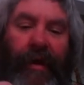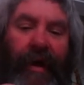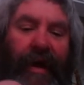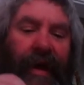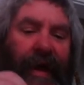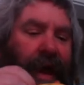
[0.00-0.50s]

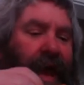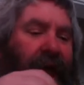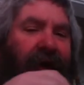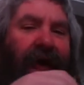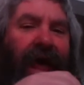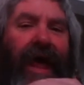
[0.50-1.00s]

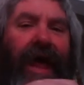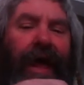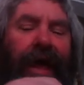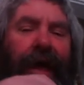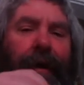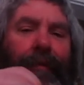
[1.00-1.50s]

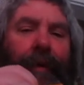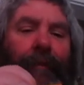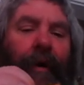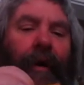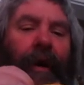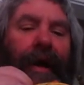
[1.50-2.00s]
Hey
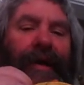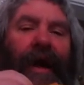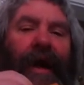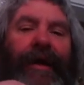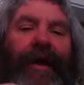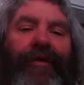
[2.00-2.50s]
everyone,
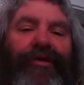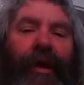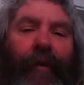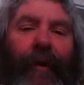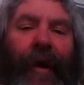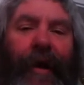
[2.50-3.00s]
how you
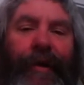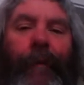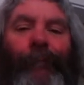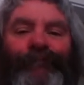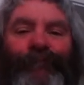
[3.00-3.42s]
doing?